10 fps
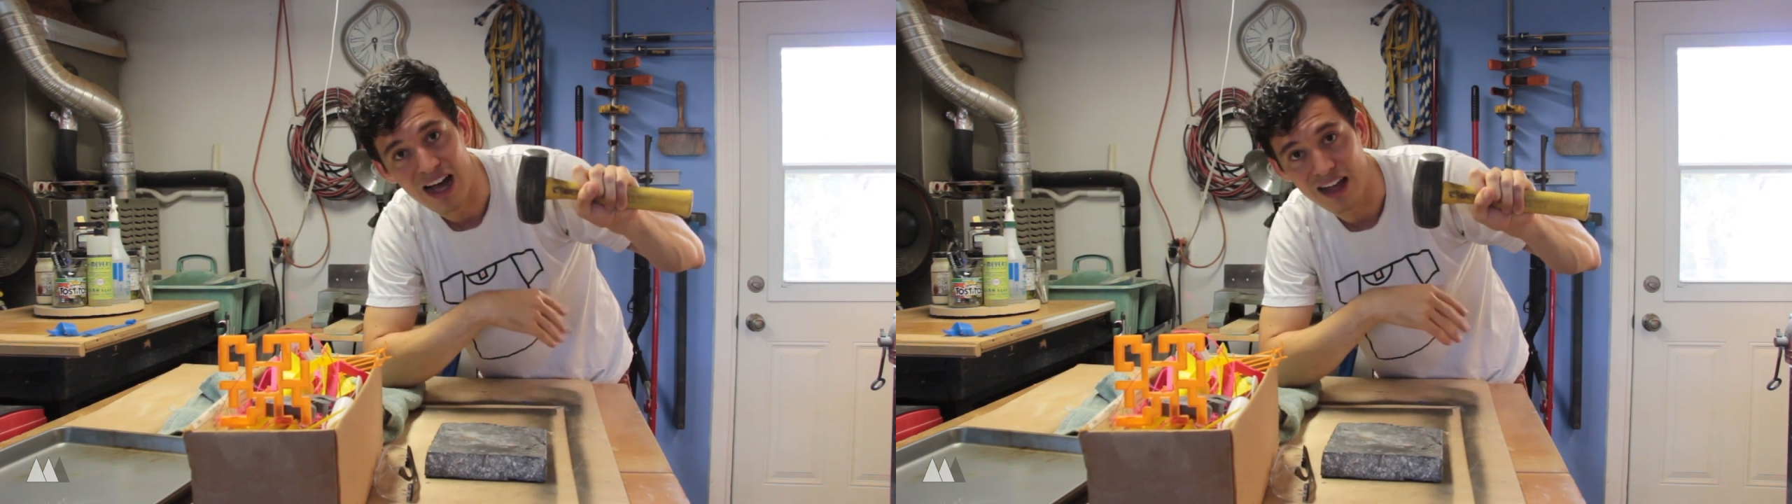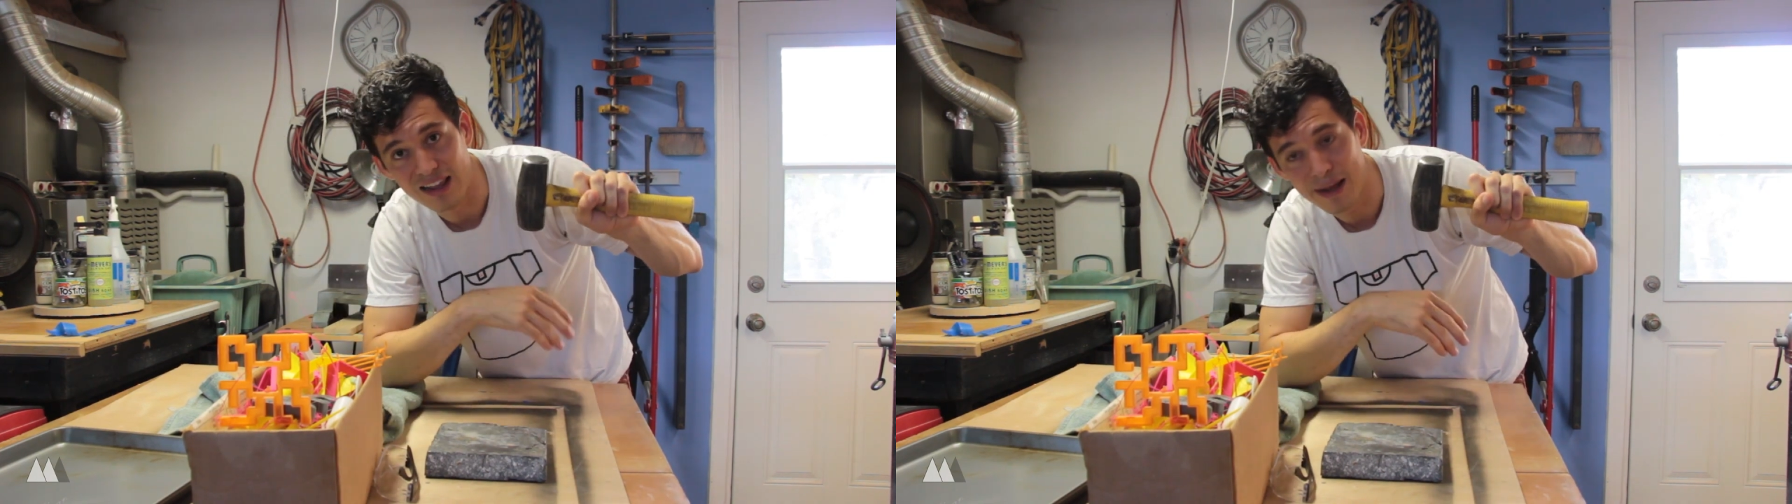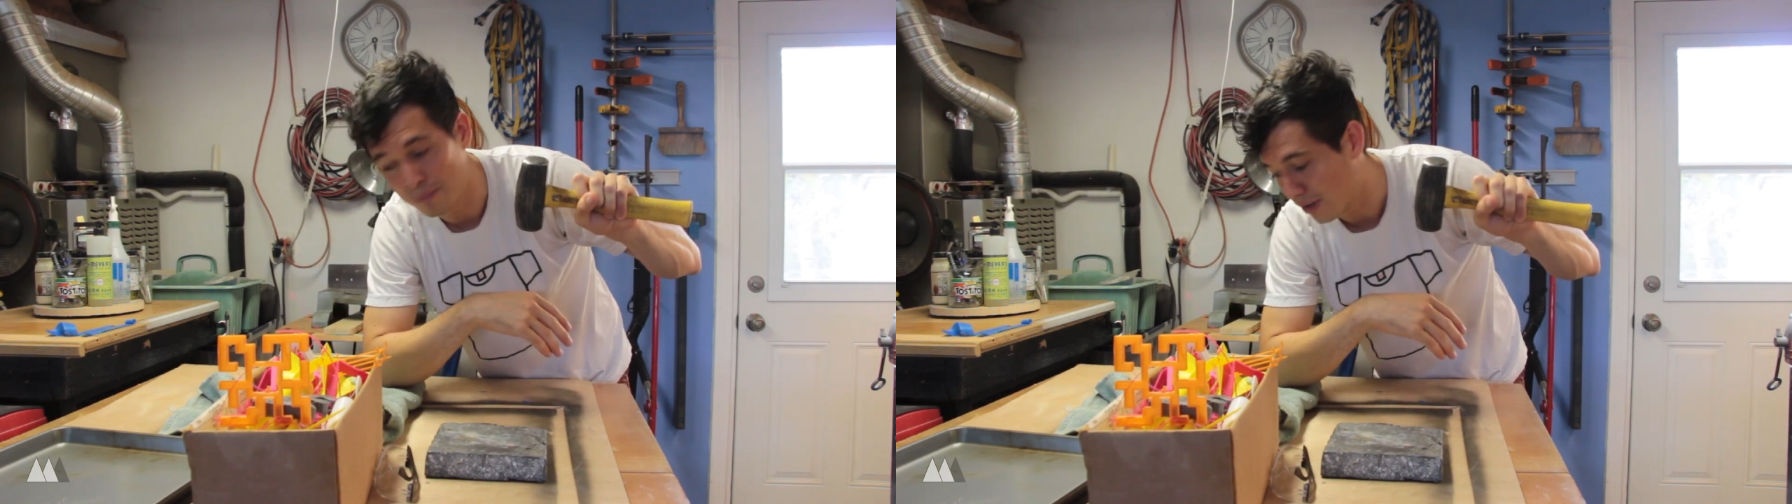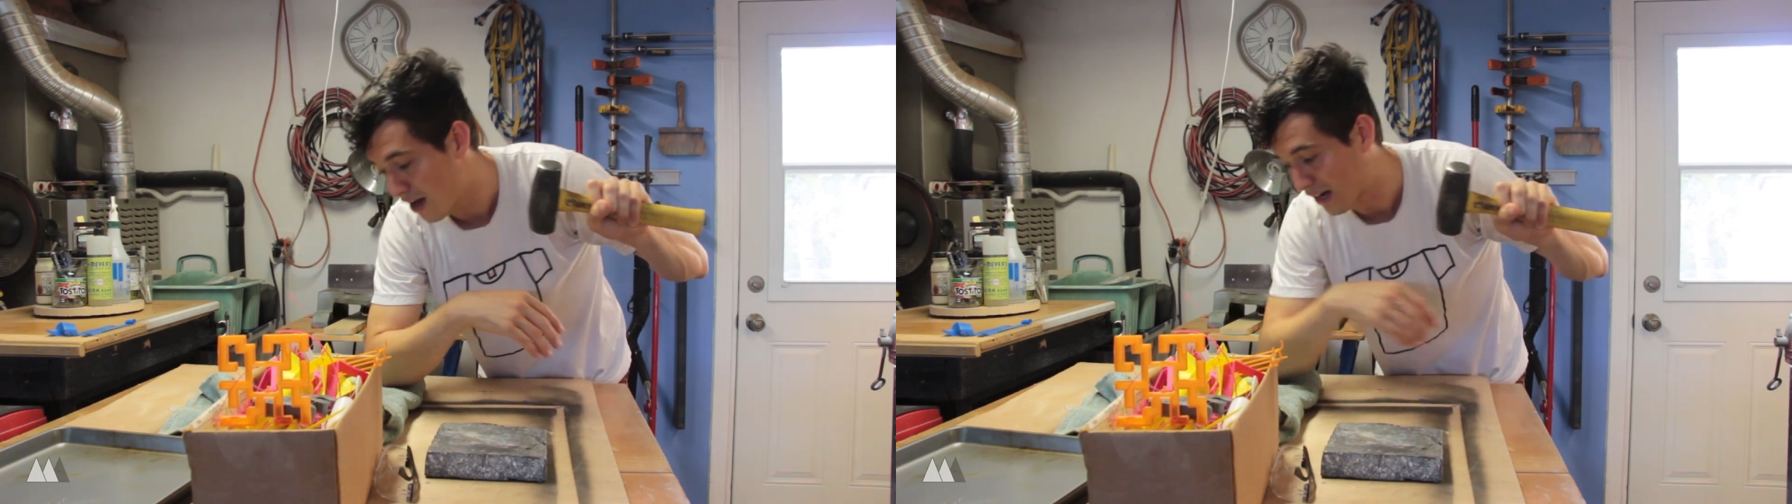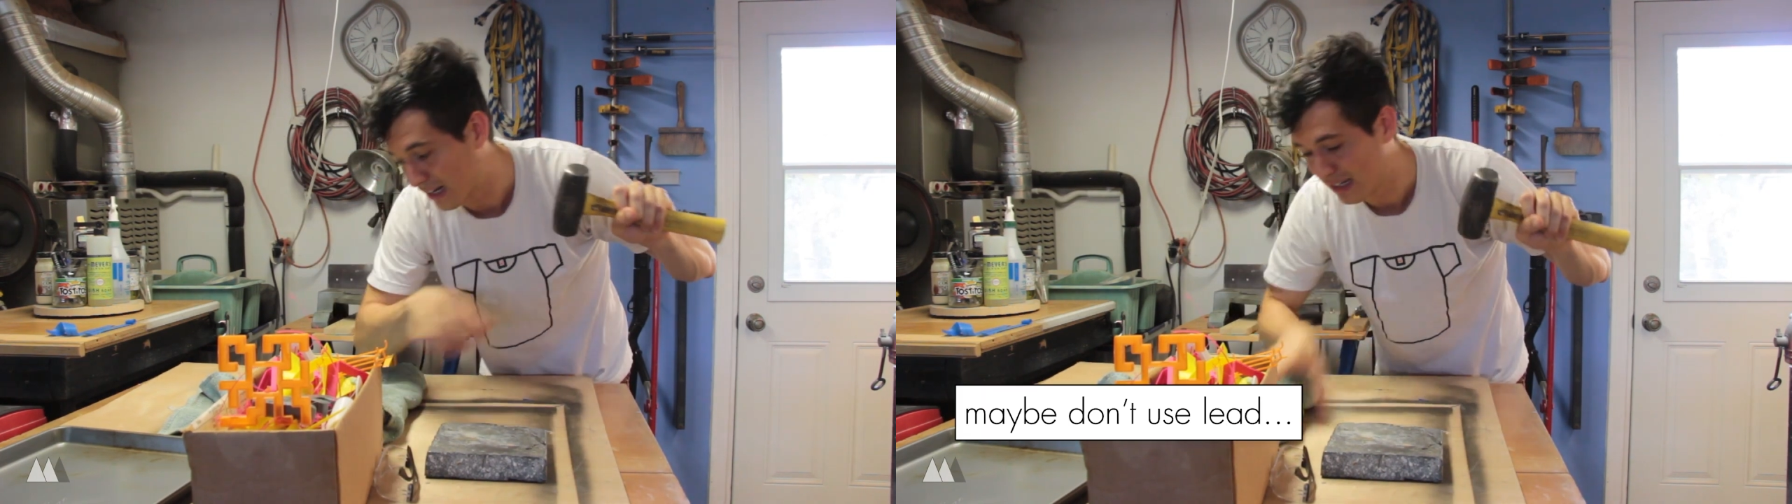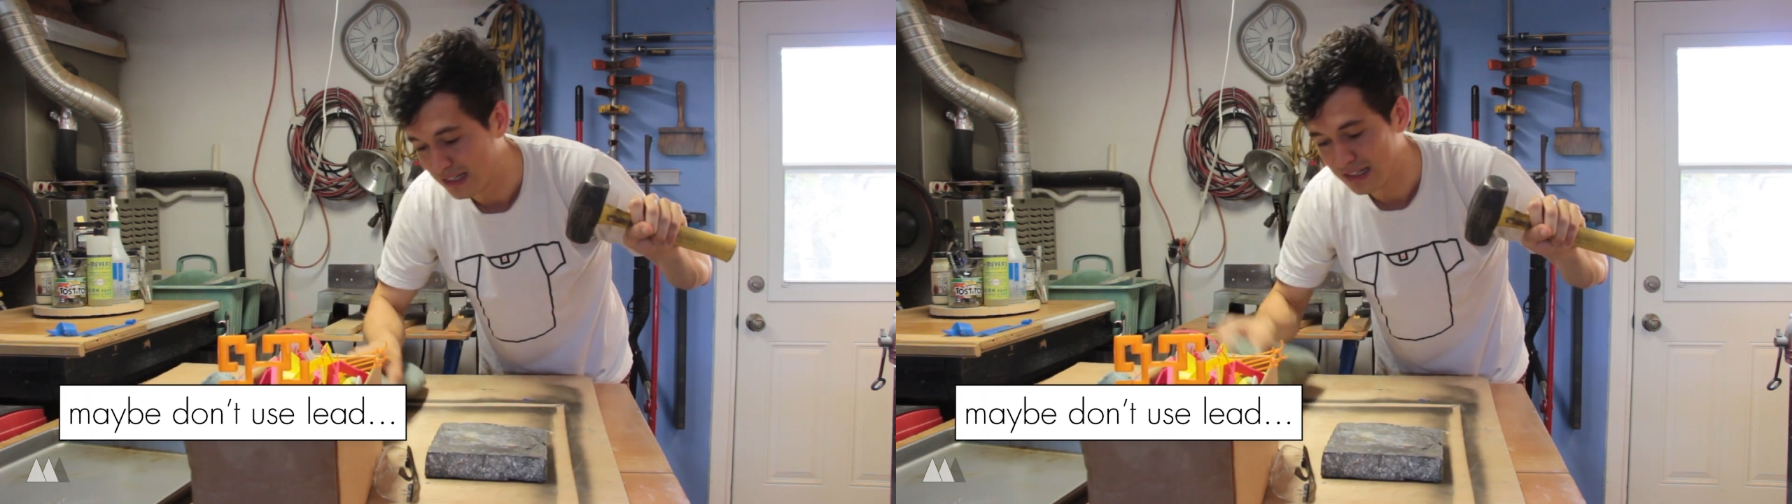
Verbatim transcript: a lead block,